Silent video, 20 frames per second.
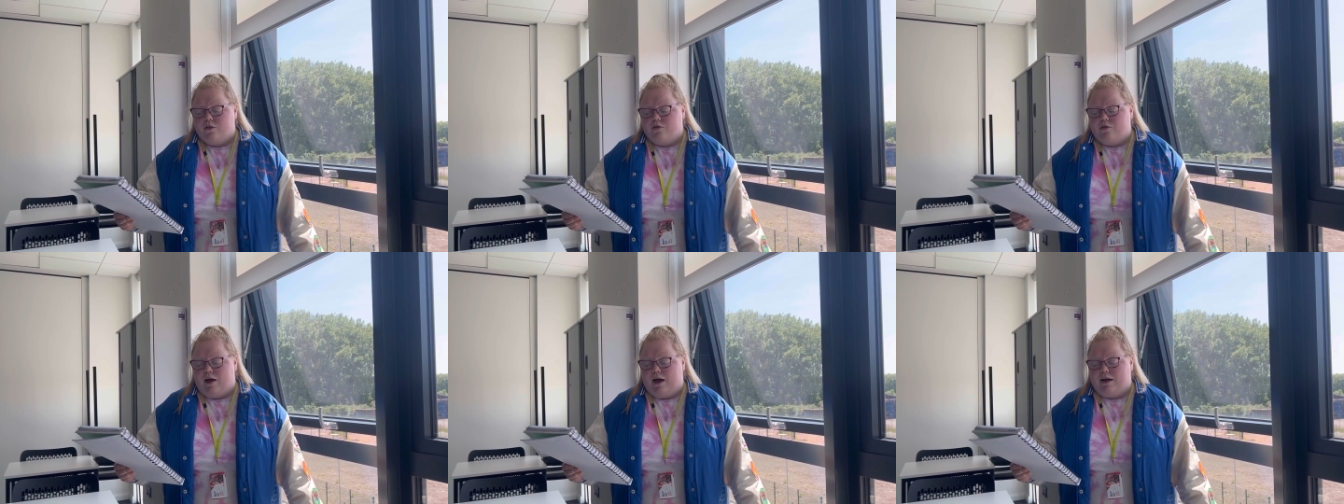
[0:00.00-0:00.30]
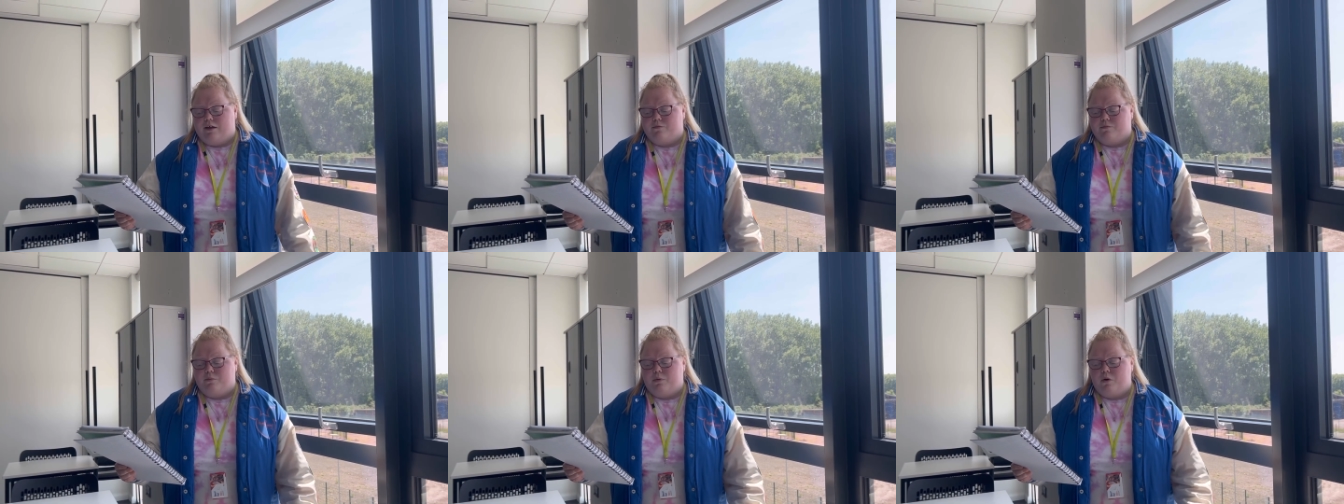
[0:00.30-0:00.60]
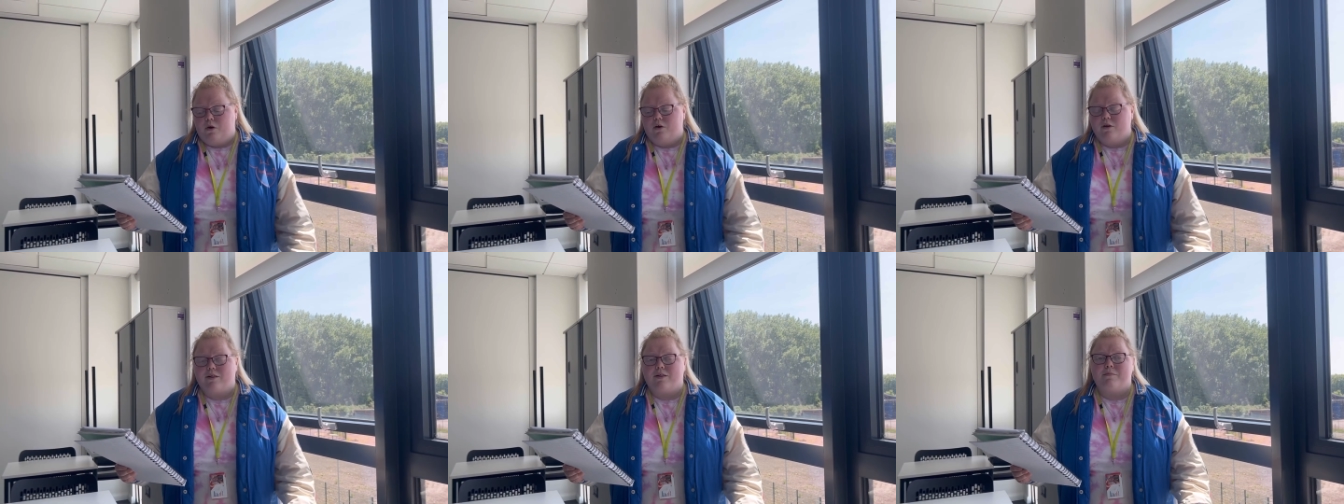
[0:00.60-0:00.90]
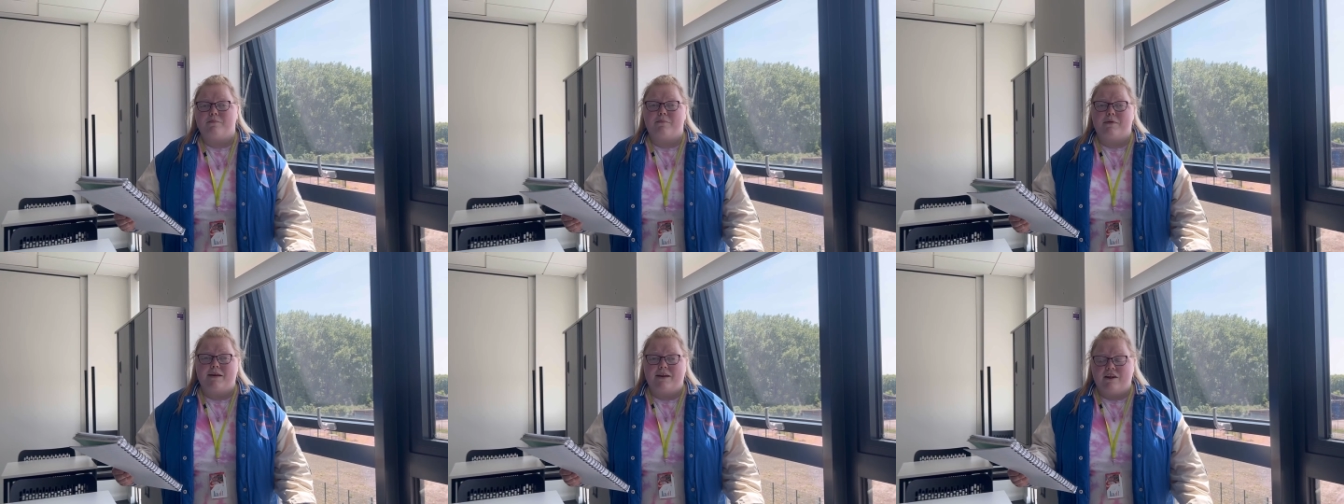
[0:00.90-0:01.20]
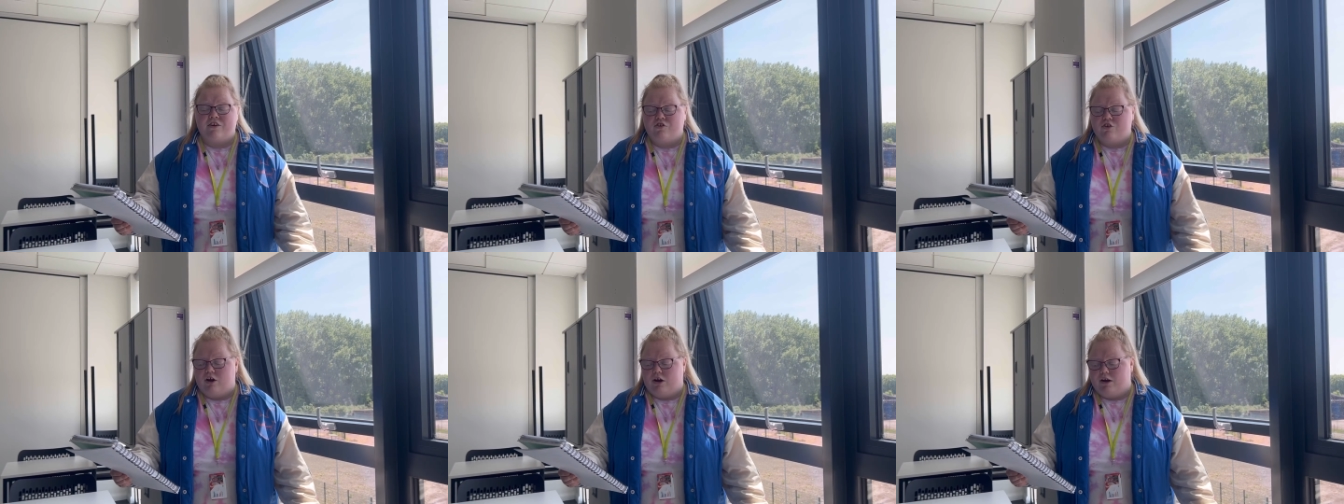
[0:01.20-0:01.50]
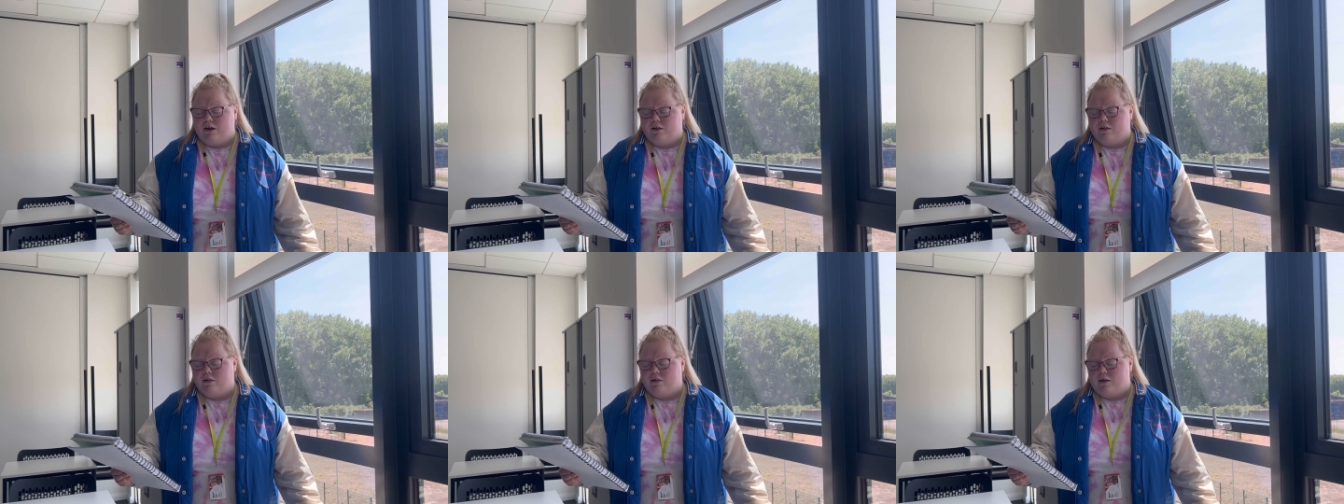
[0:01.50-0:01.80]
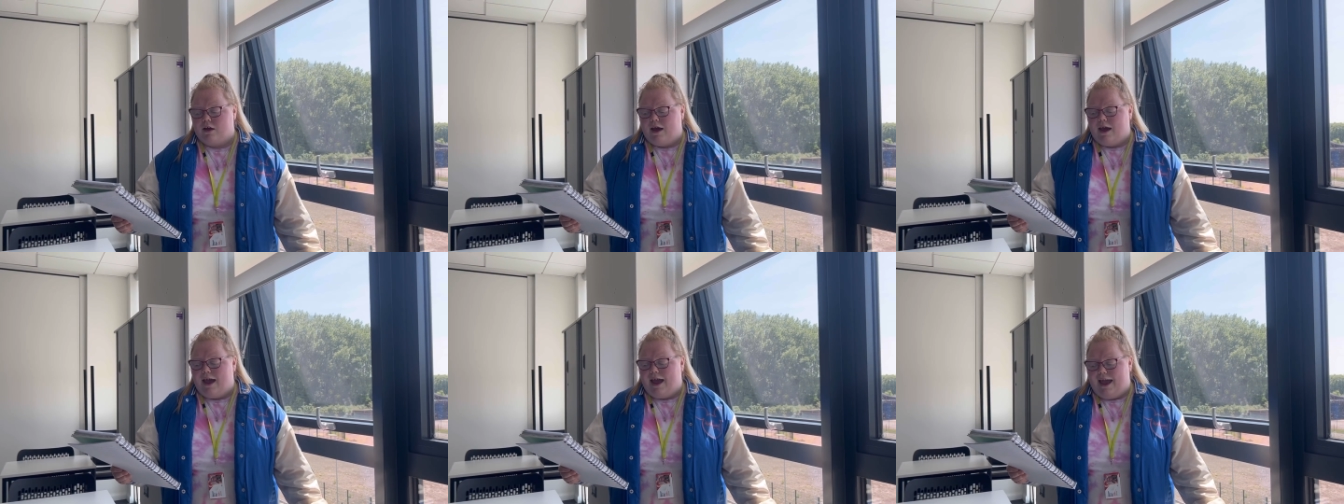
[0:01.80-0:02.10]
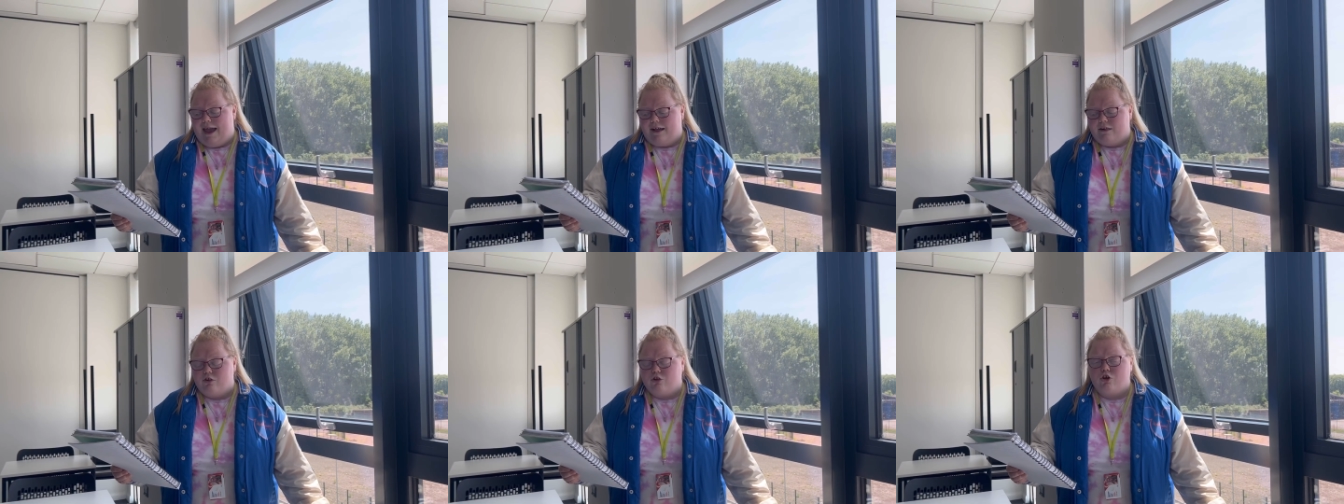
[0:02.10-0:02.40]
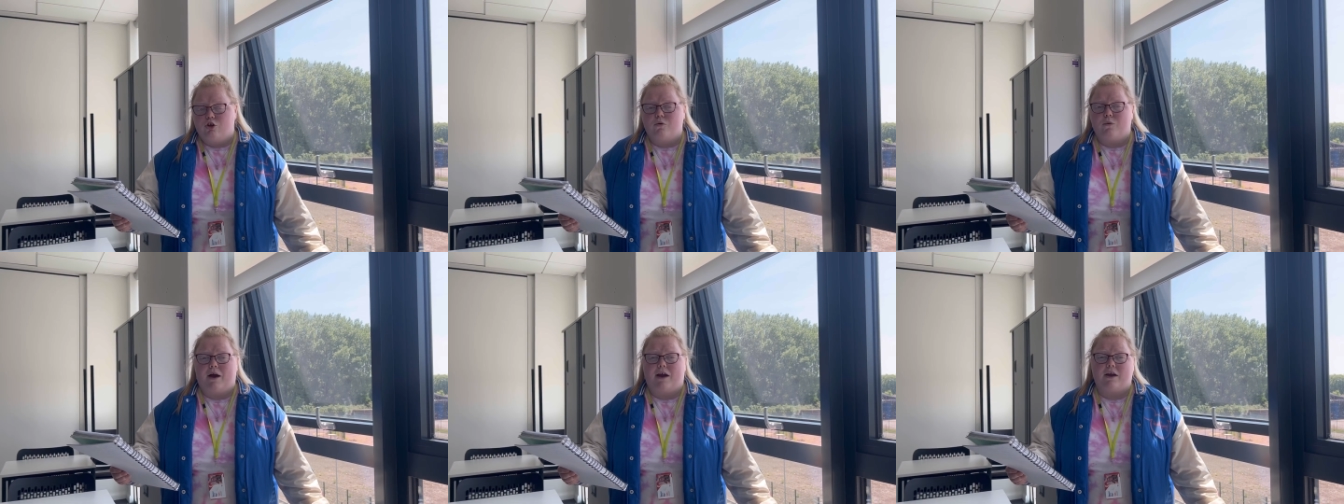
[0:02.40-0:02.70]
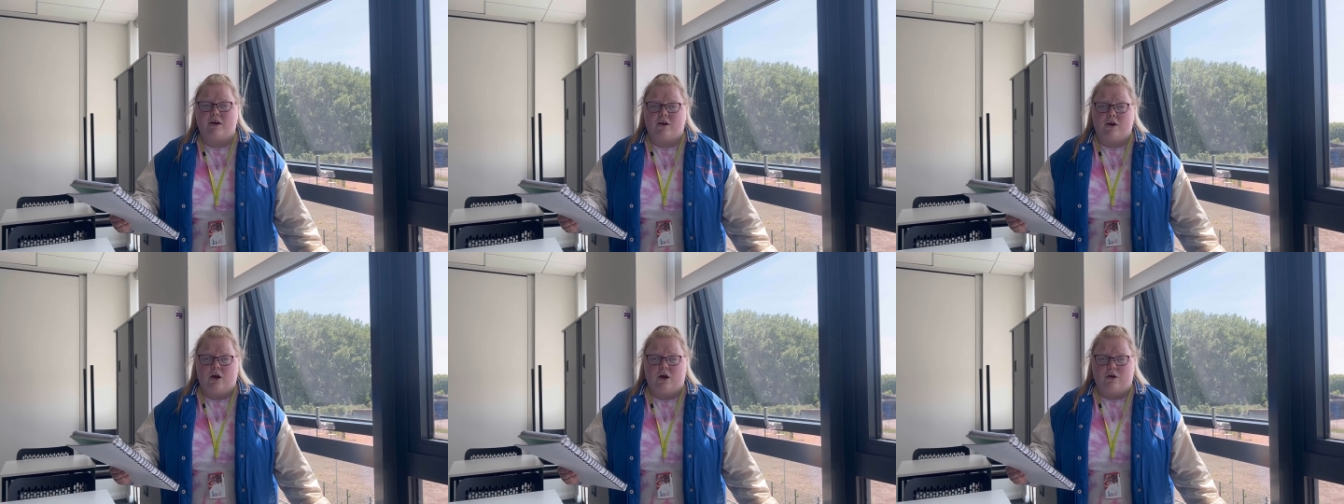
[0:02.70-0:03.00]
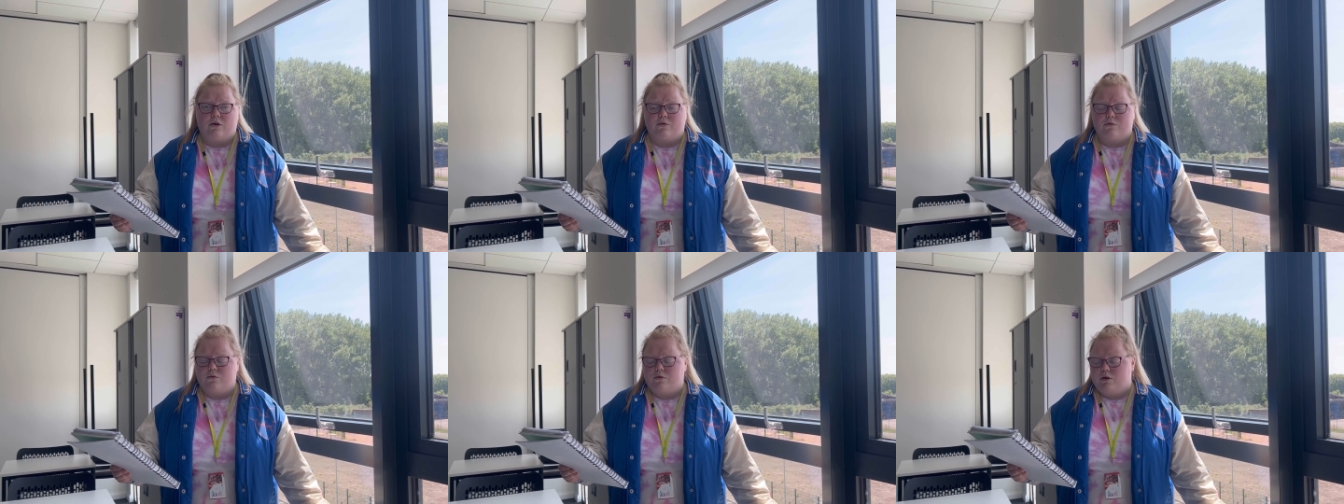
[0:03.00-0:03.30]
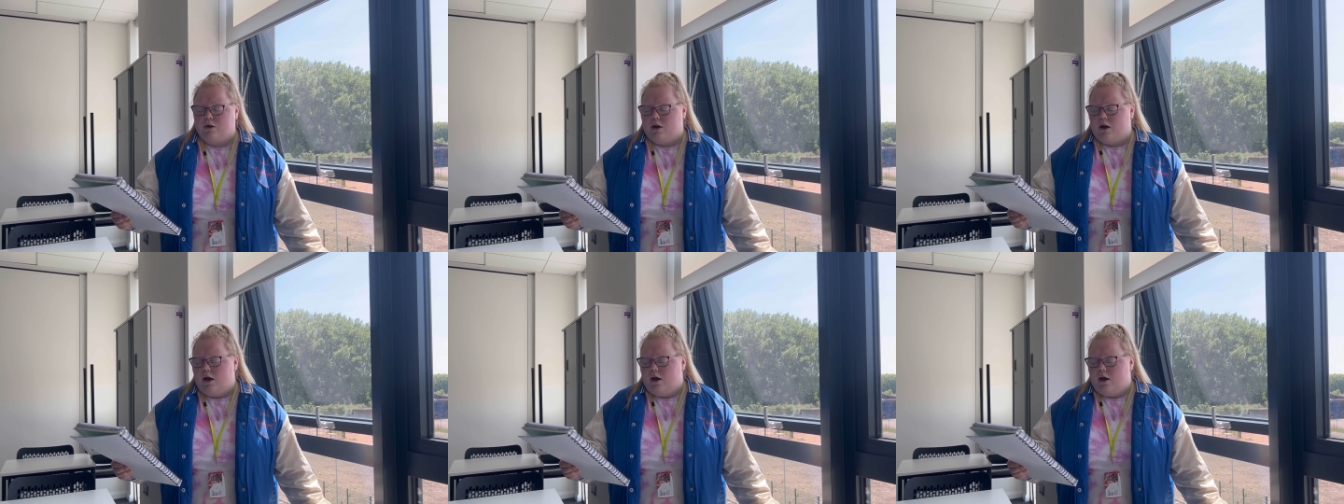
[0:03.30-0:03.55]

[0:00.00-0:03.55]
that puts malicious SQI code